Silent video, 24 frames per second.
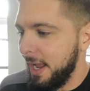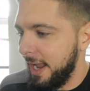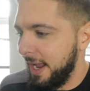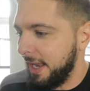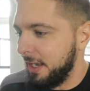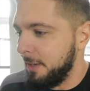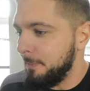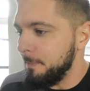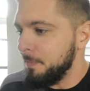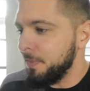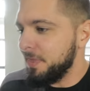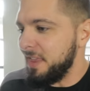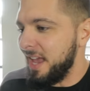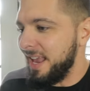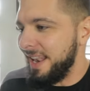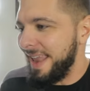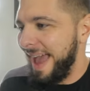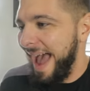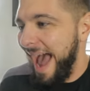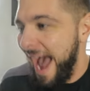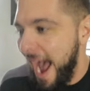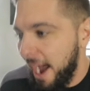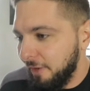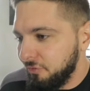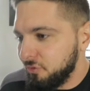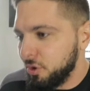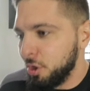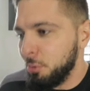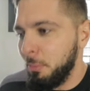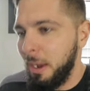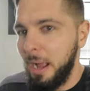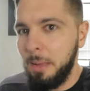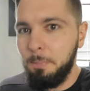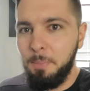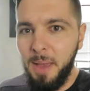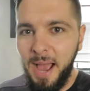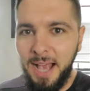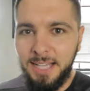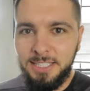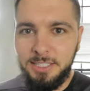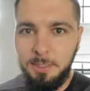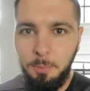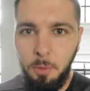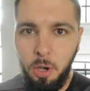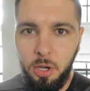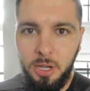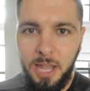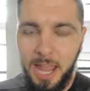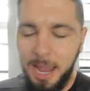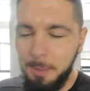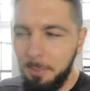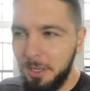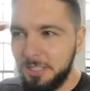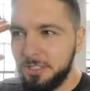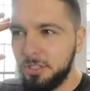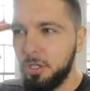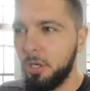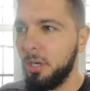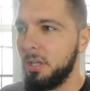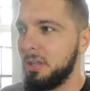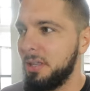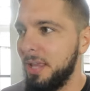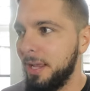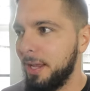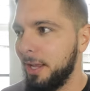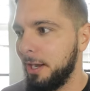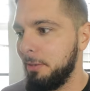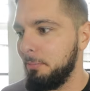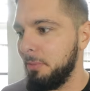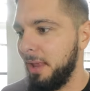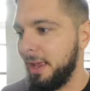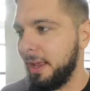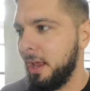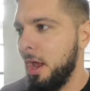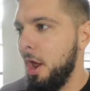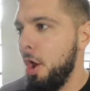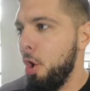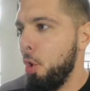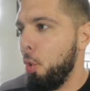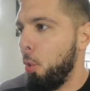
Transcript: And then after my basketball game, I started thinking, I'm like,